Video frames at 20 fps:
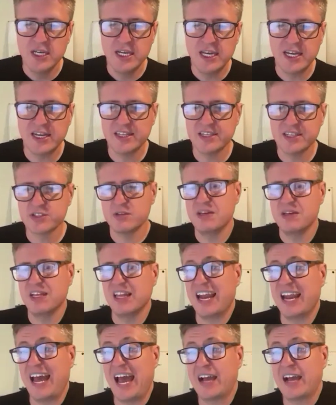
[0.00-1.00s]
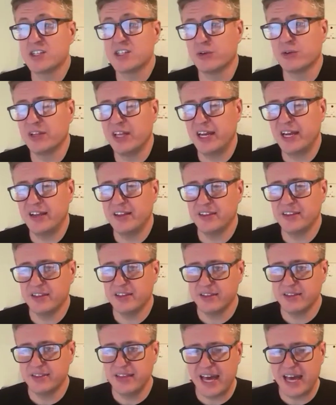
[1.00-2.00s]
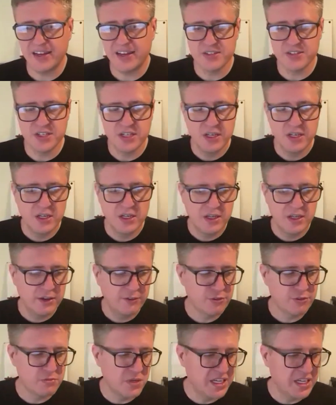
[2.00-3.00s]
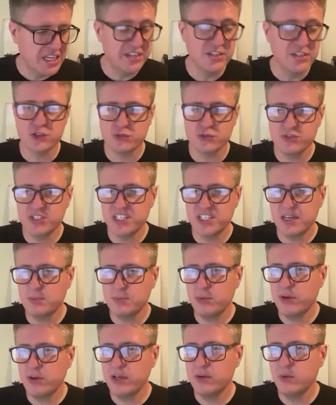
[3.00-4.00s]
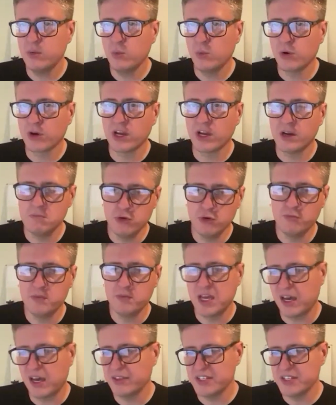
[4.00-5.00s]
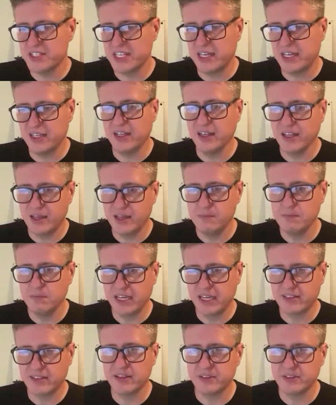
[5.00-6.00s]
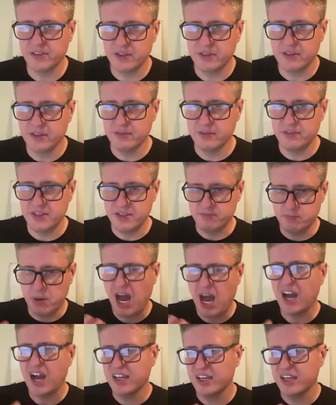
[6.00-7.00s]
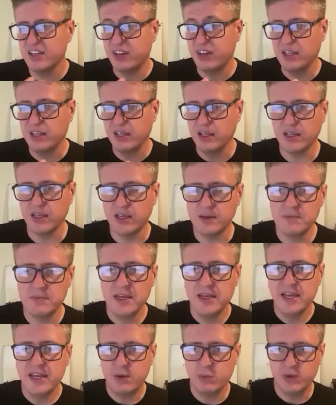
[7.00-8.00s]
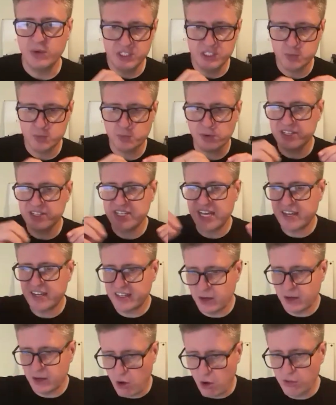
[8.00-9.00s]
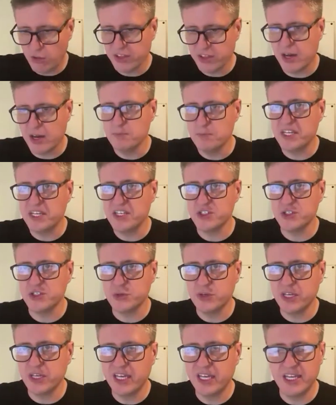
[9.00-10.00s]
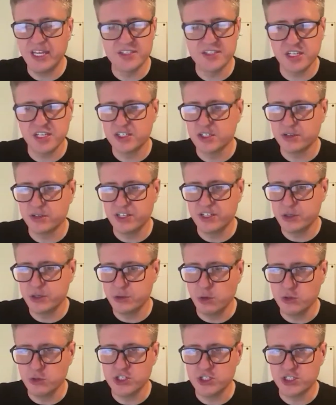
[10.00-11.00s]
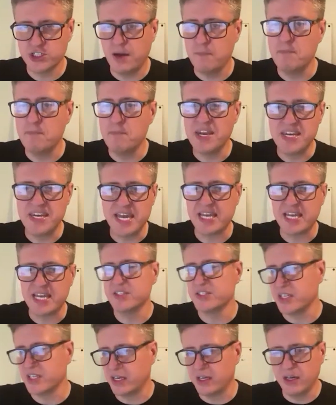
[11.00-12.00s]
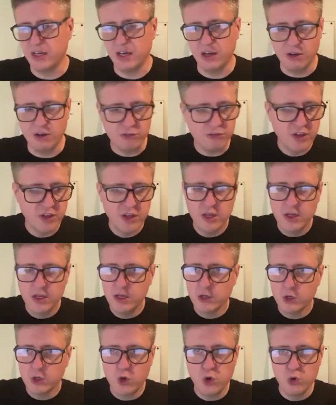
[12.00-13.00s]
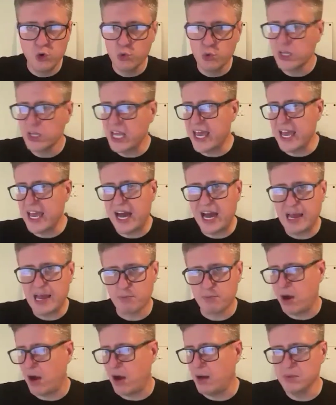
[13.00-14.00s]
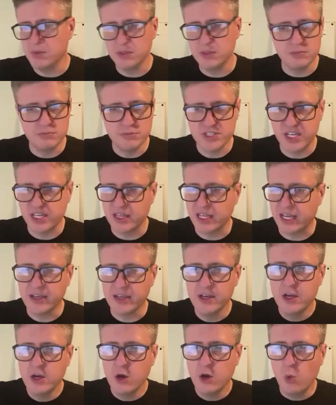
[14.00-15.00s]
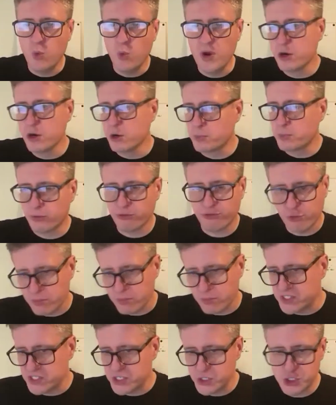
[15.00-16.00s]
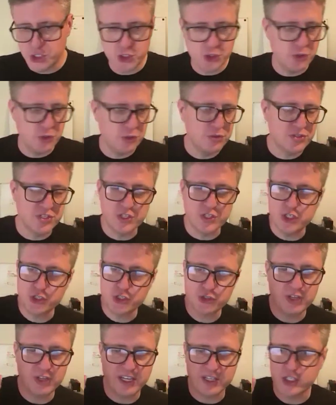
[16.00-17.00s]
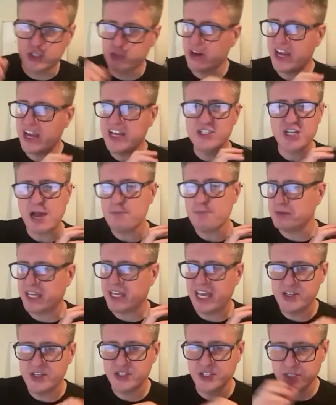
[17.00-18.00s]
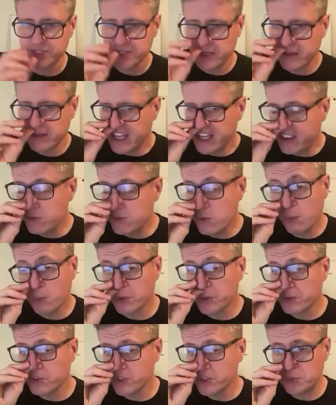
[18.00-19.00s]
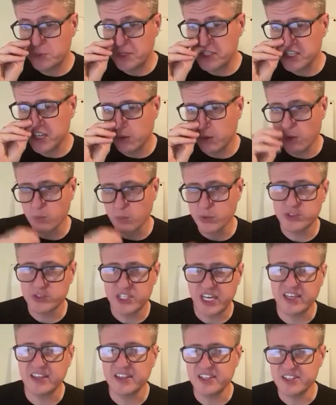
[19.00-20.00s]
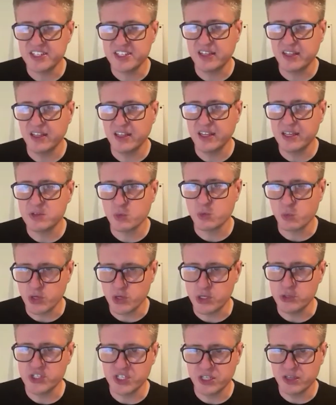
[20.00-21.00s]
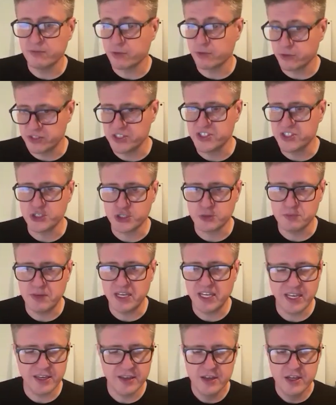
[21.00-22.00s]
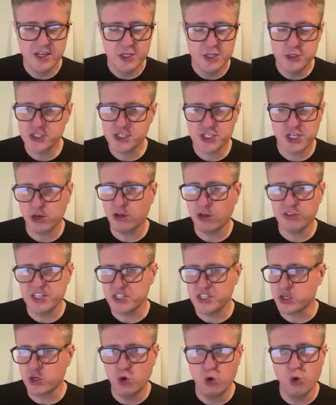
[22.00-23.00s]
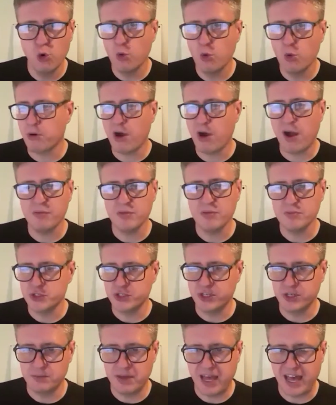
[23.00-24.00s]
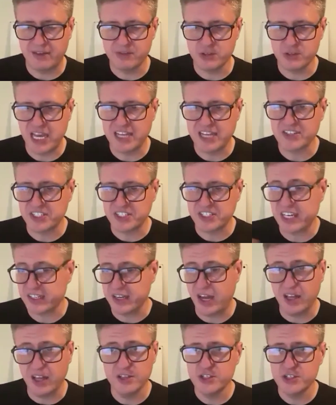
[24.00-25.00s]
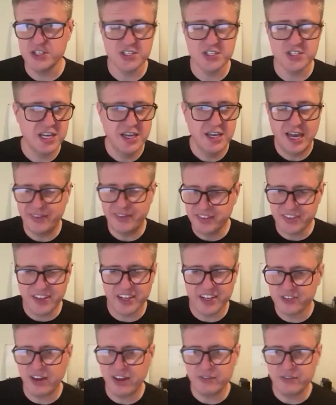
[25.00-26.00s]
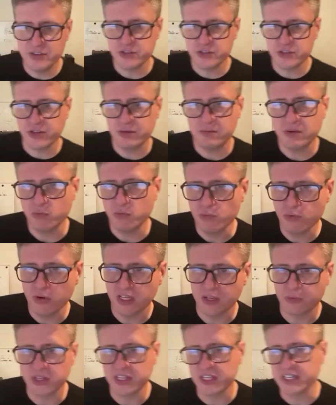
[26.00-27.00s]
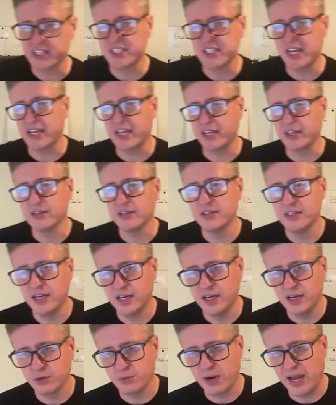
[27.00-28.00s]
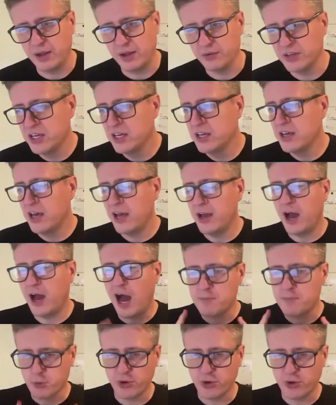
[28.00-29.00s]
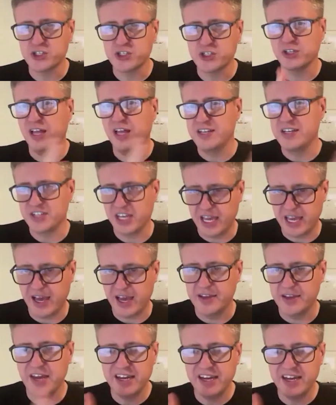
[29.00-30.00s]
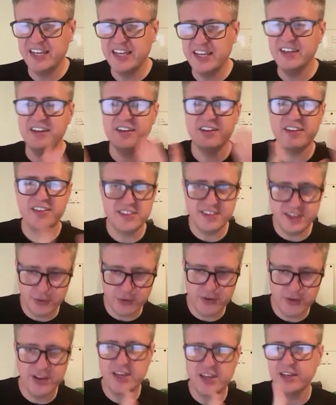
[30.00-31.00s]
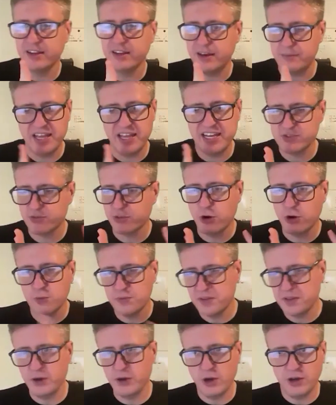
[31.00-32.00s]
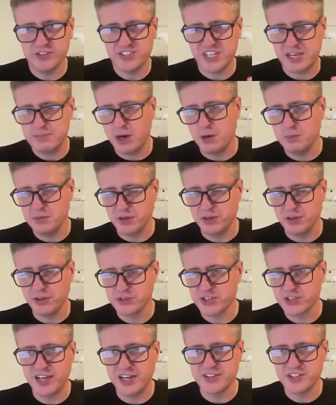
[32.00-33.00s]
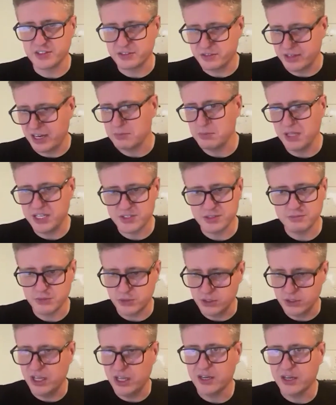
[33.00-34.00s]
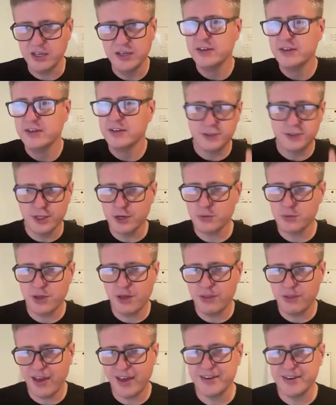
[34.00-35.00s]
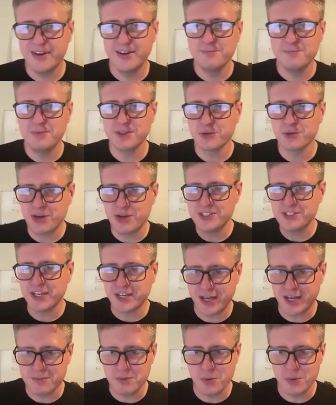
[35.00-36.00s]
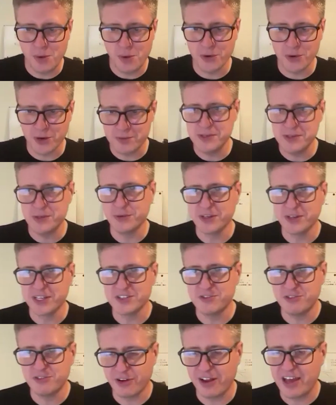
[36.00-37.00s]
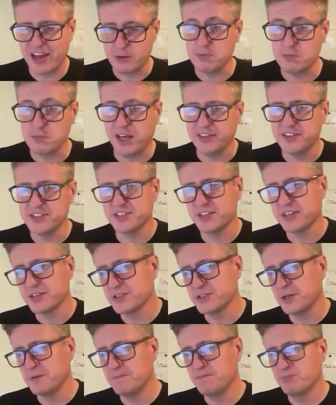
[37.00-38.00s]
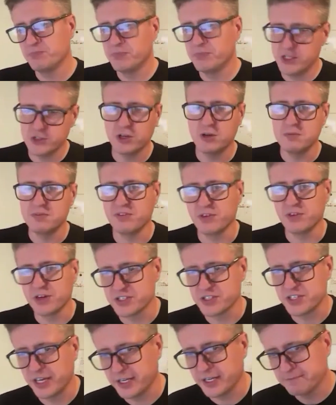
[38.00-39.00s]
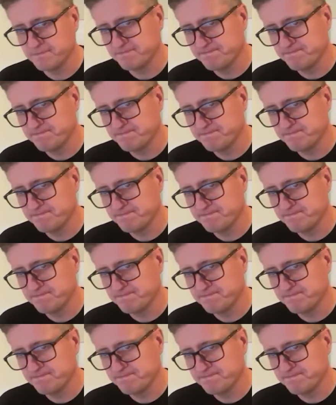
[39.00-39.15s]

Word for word: And I think there's going to be a lot of action around that. And I think that that is from an industry standpoint, we're going to move beyond this LLM, like the, the, the the pocket of LLM, and when it spreads out into all the companies doing it, it's going to turn into a, just a bonanza of cool AI problems and like weird performance issues and like strange applications. Even what we're doing with Speedscale, where we're taking these LLMs and we're using them for decision making, you just get all these cool problems you didn't have. So as a technologist, I think the next five years are going to be really really exciting uh, around operationalizing AI, not getting into theory. And I mean, that's for Ovid, uh, Sam Altman and those guys, and God bless them. Good luck. Good luck with all that. but the rest of the economy, what we're going to be doing is figuring out how to apply these things. So those will all be very exciting.